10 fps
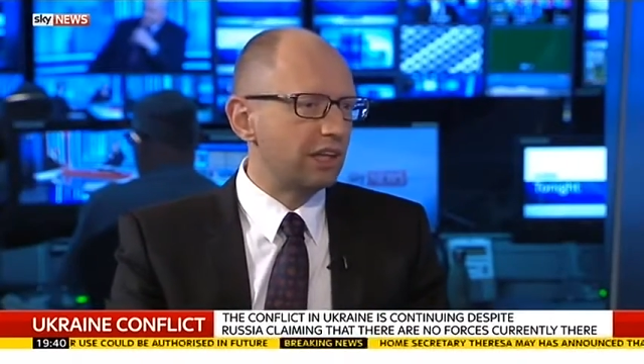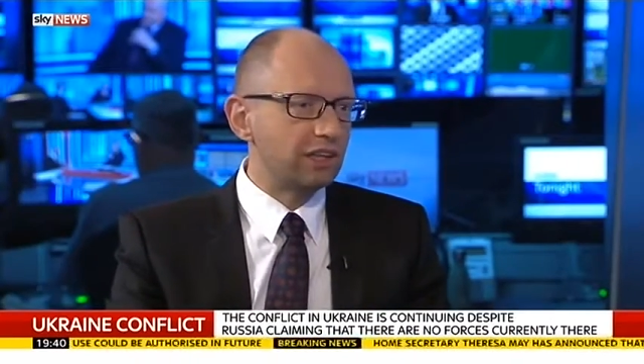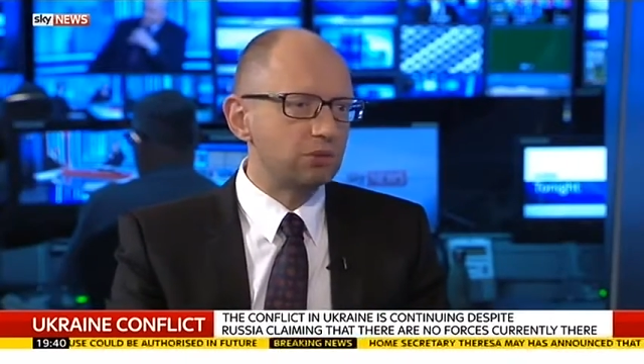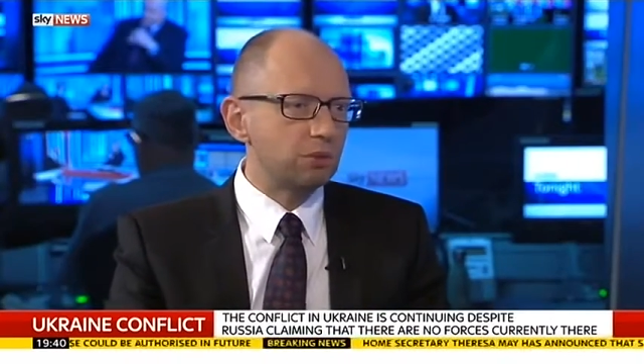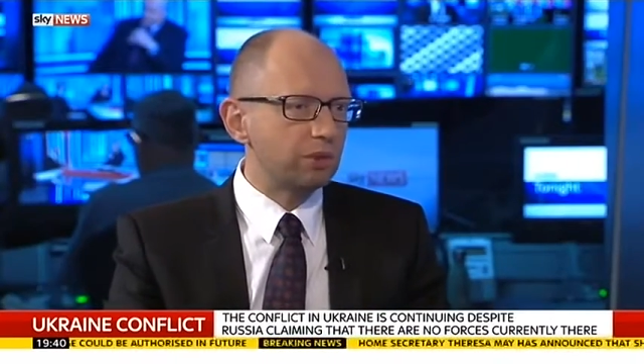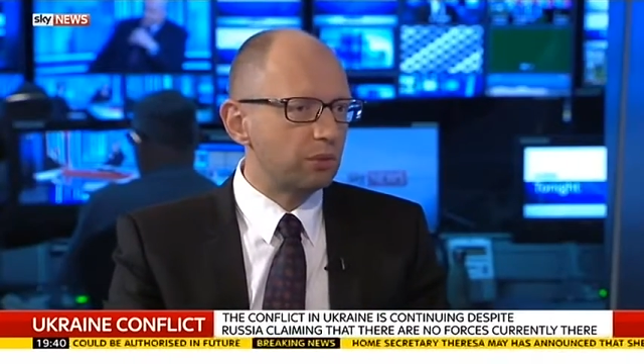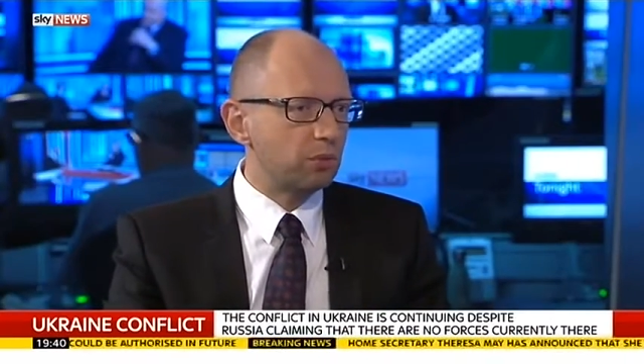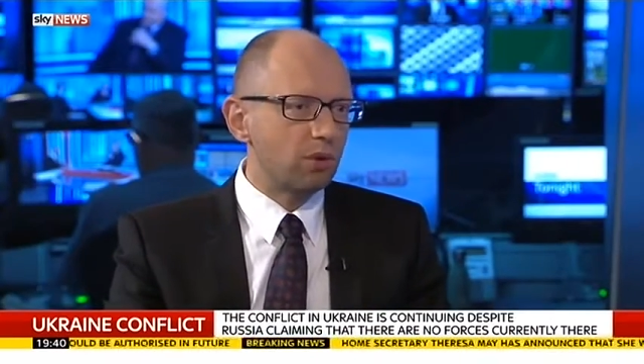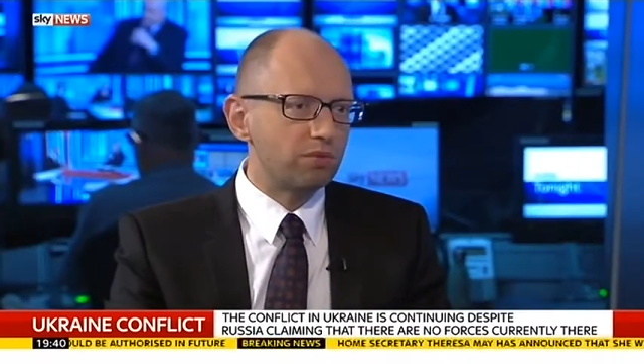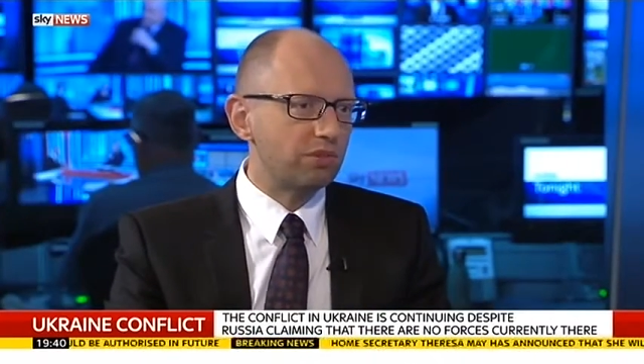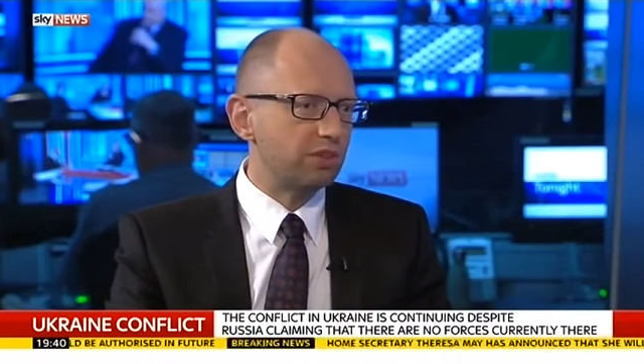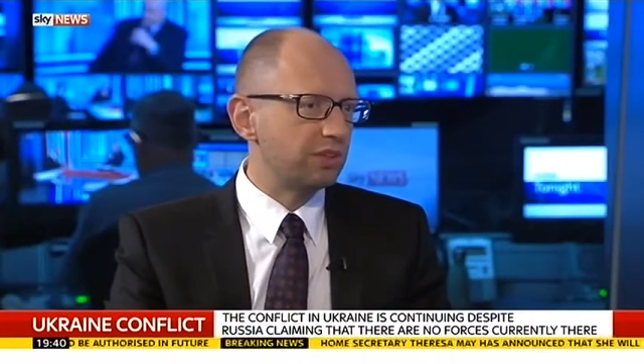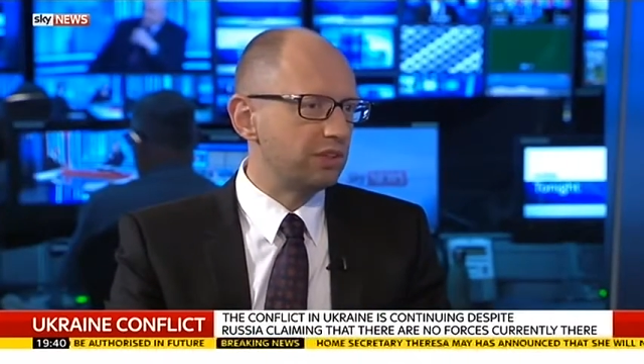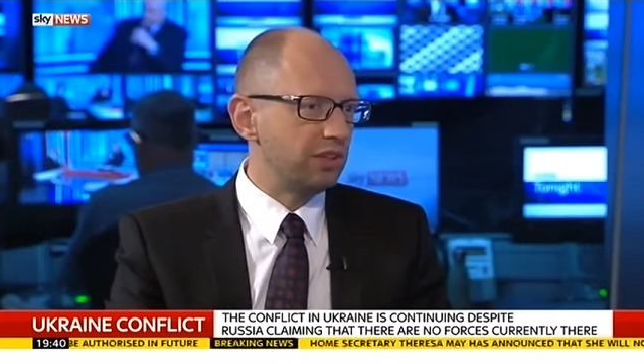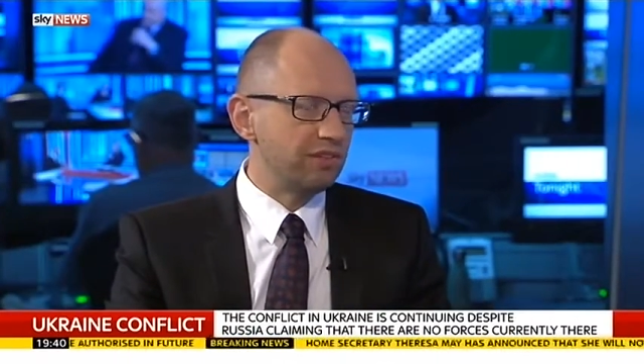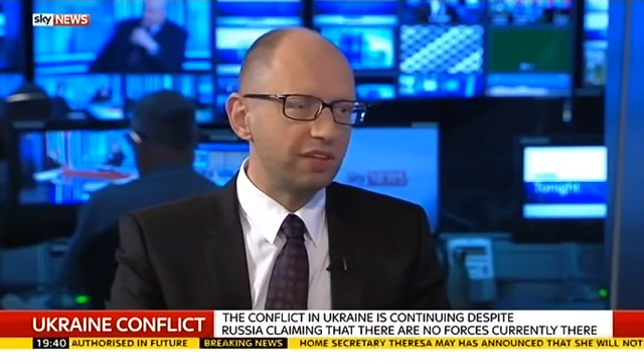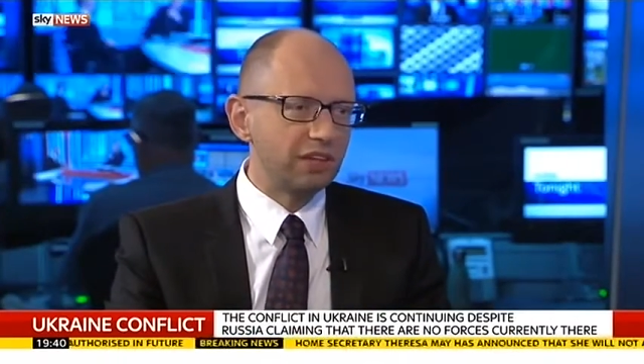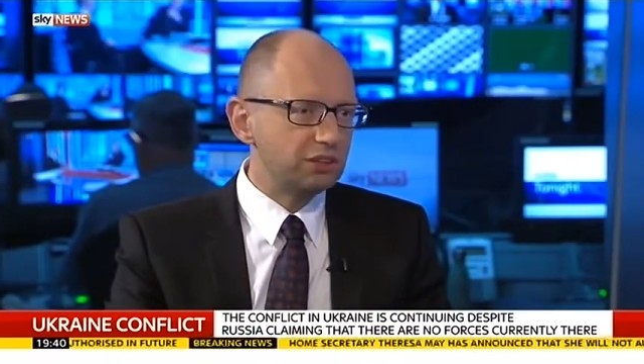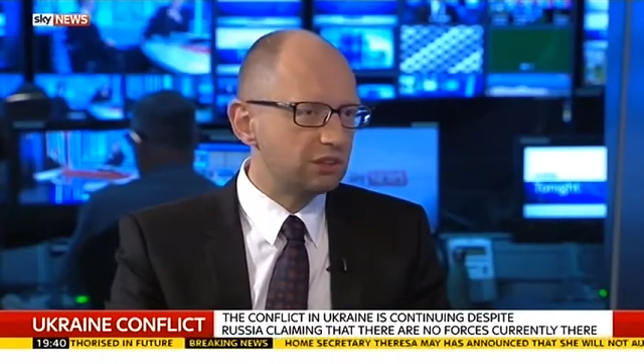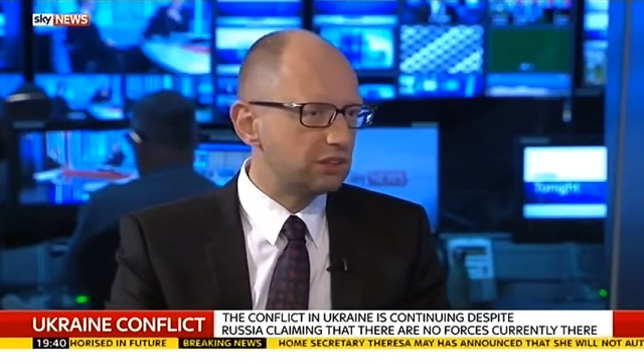electronic warfare,
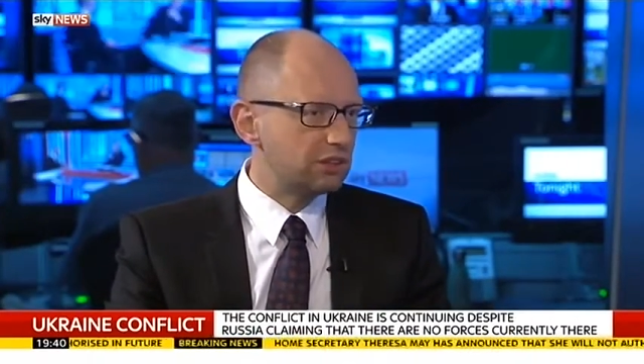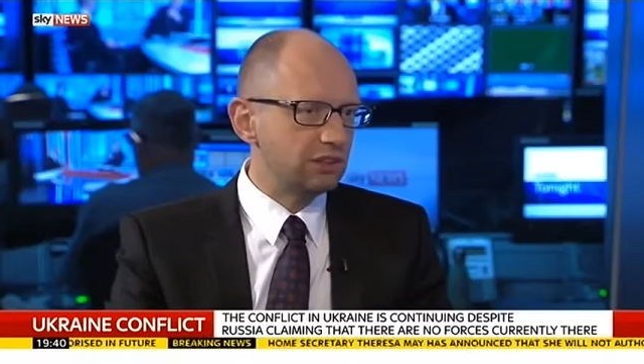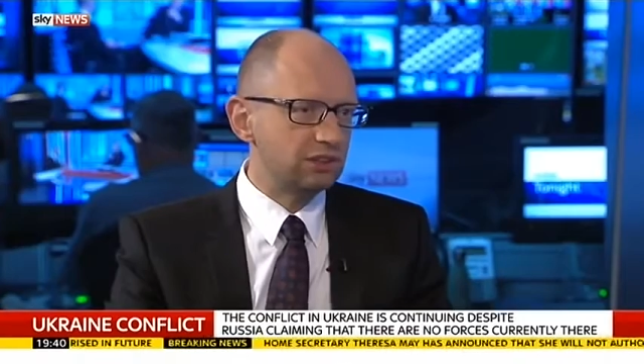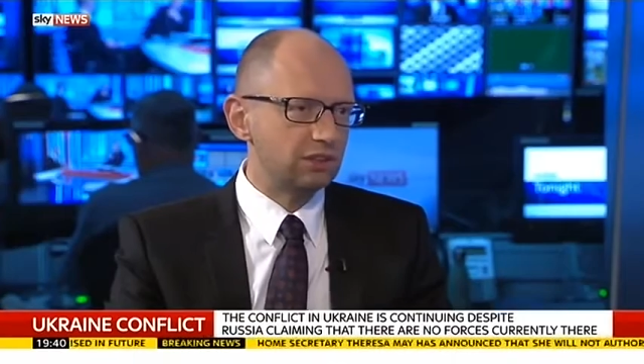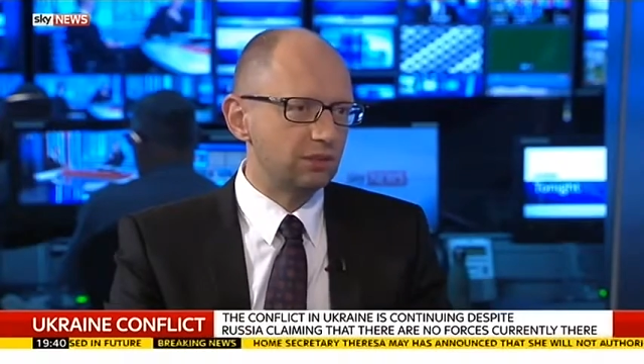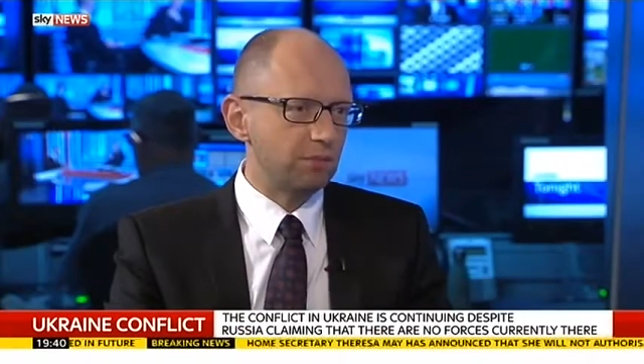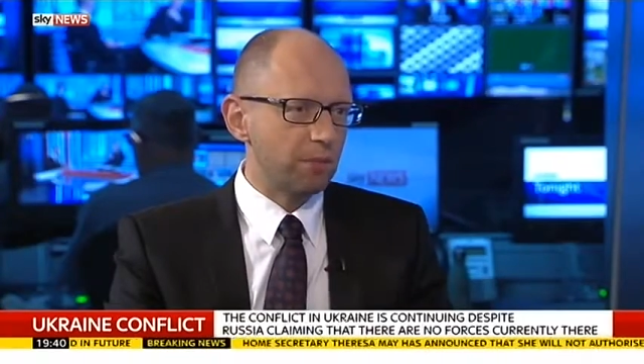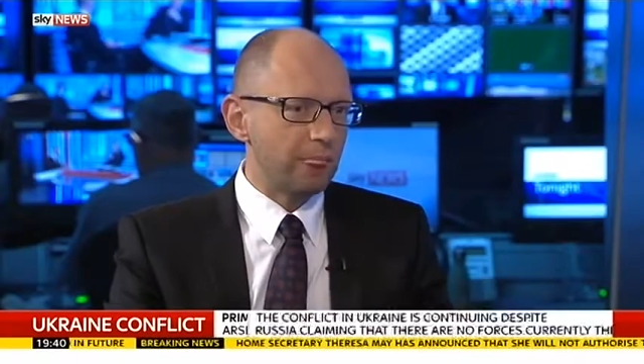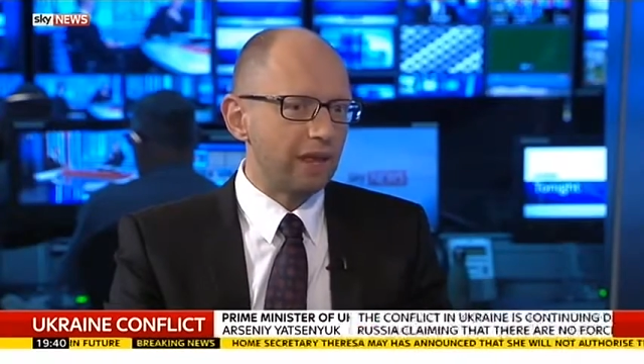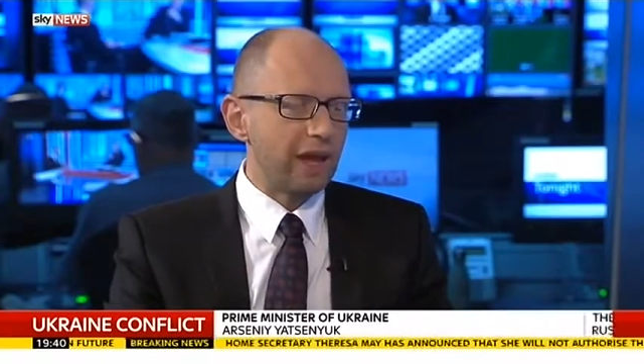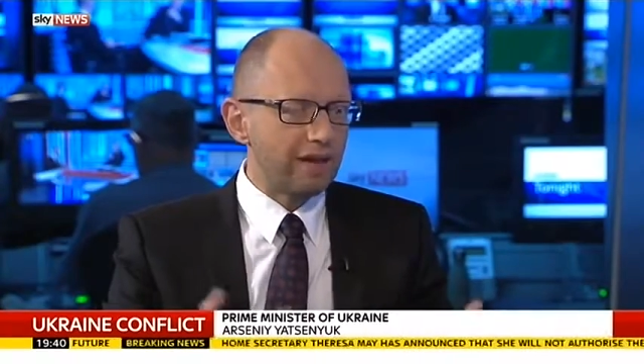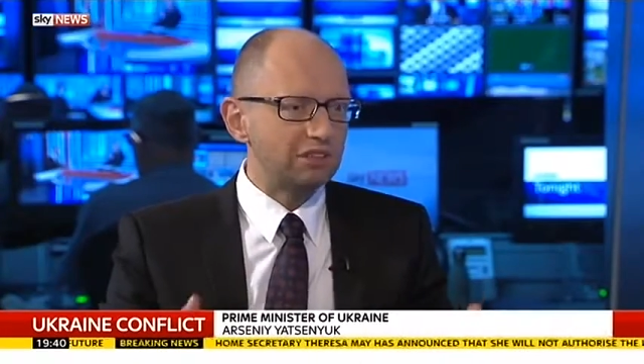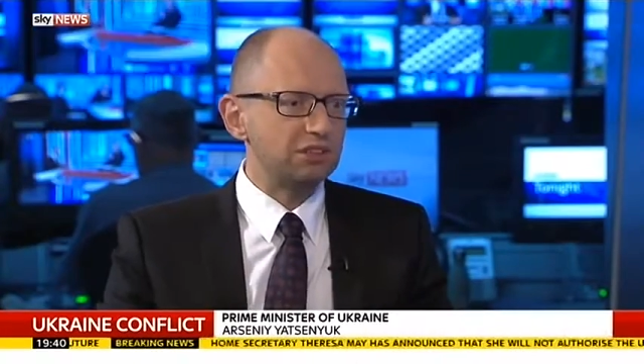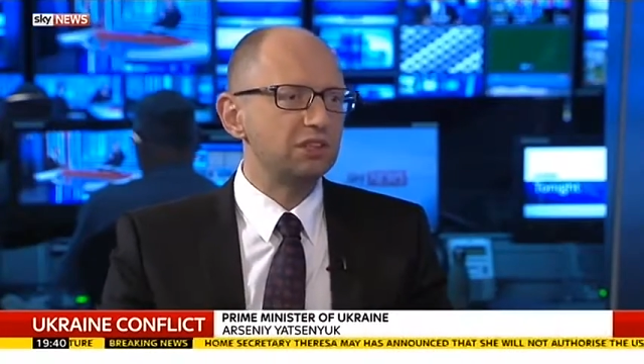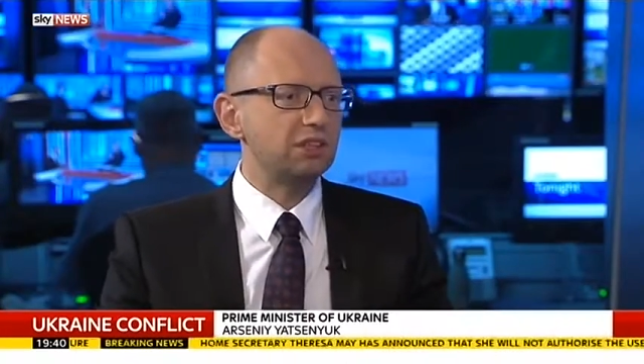navigation system, everything